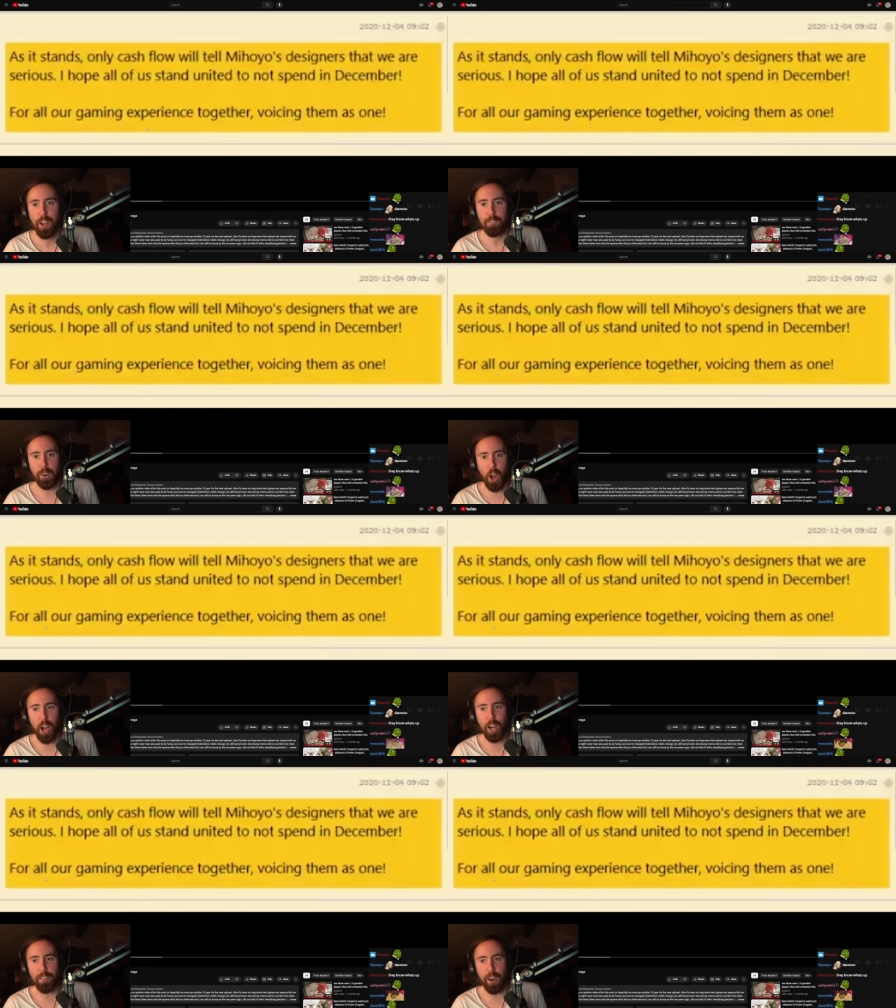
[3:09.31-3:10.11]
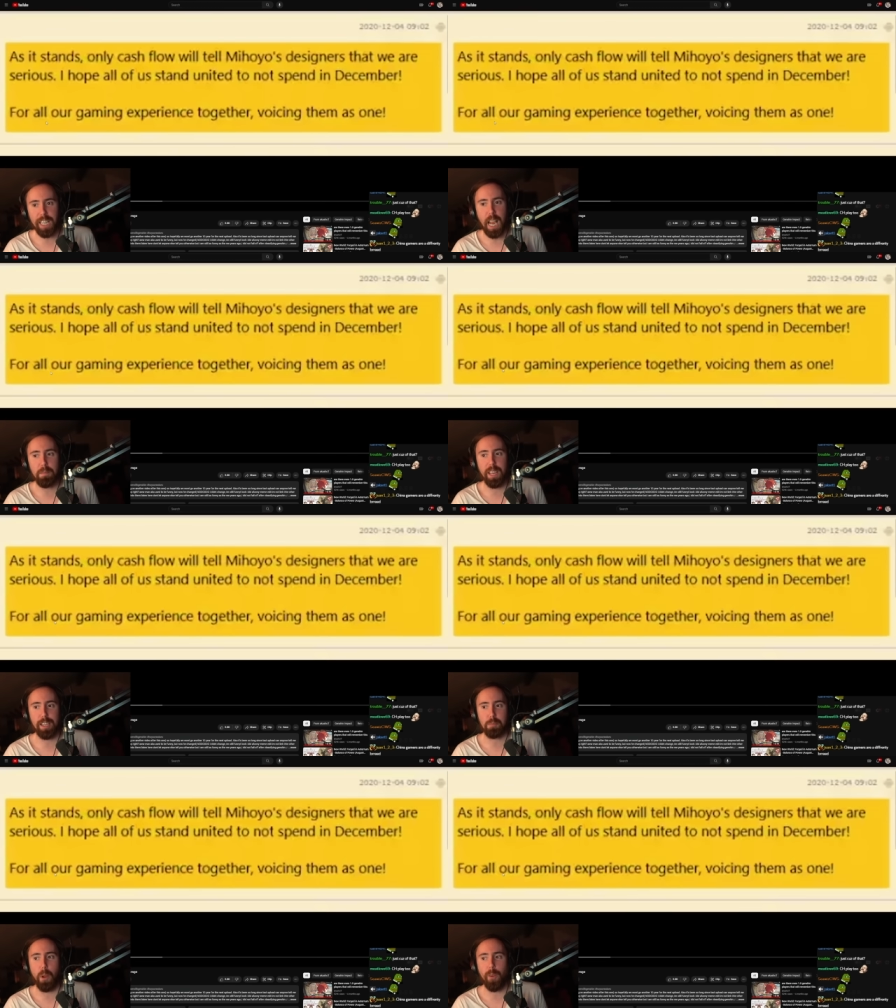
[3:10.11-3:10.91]
for all of our gaming
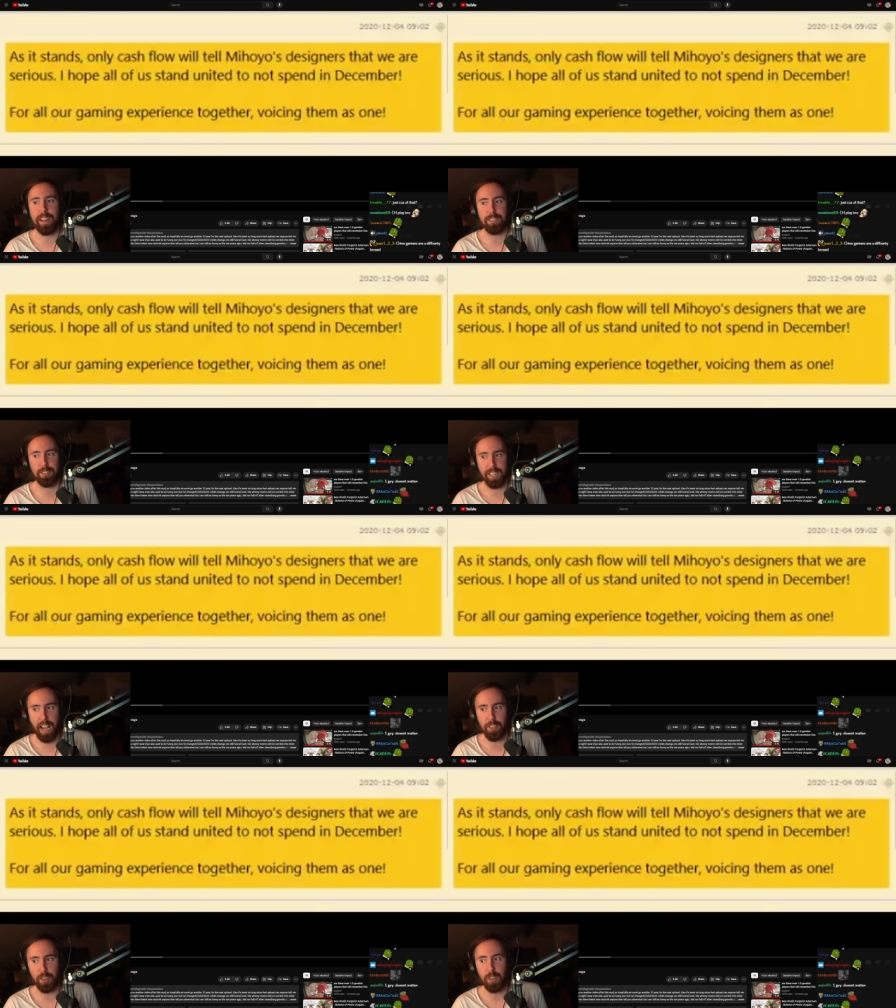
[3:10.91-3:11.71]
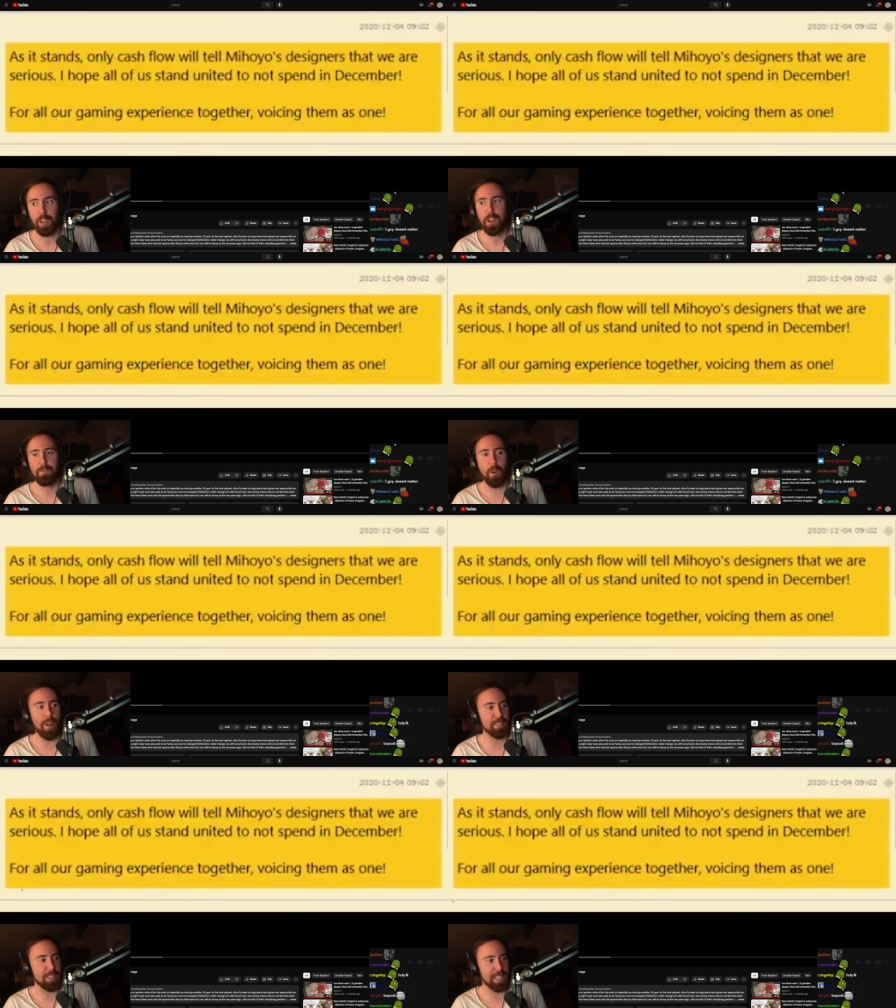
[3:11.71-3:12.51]
experience together,
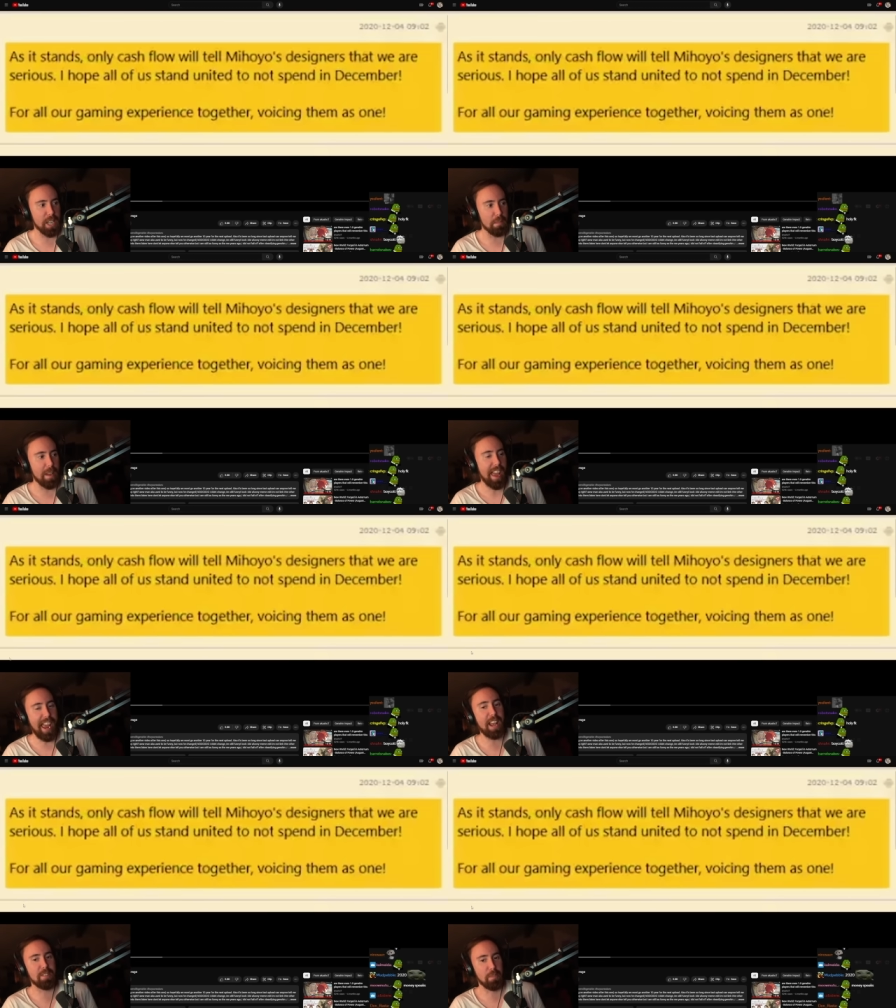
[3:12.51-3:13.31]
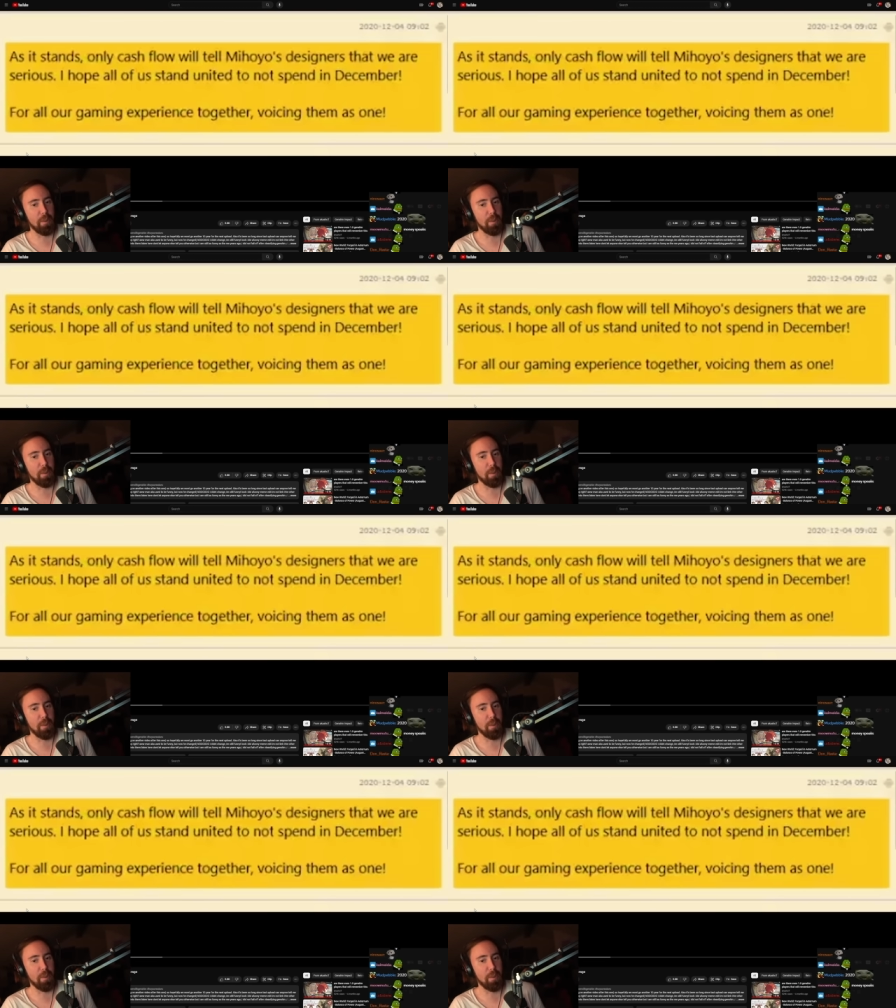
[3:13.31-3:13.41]
voicing them as